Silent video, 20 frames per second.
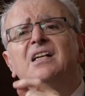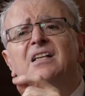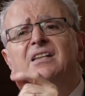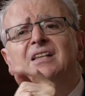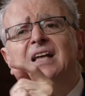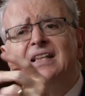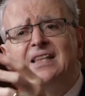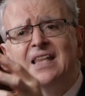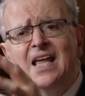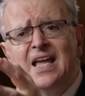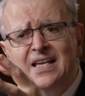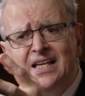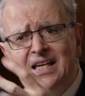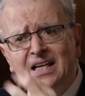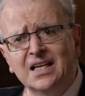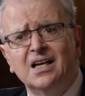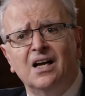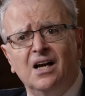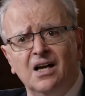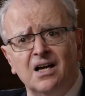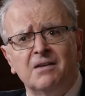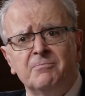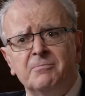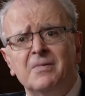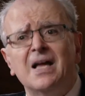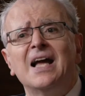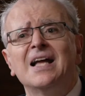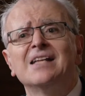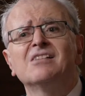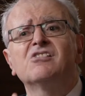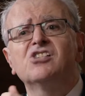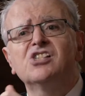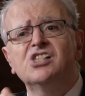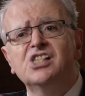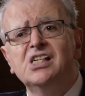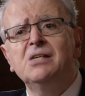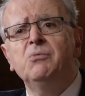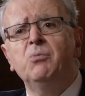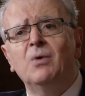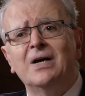that they can come and
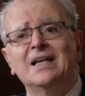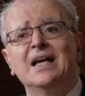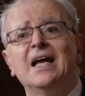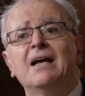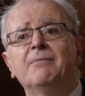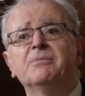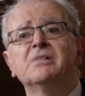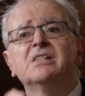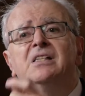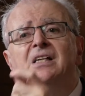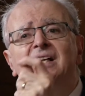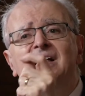see what happens,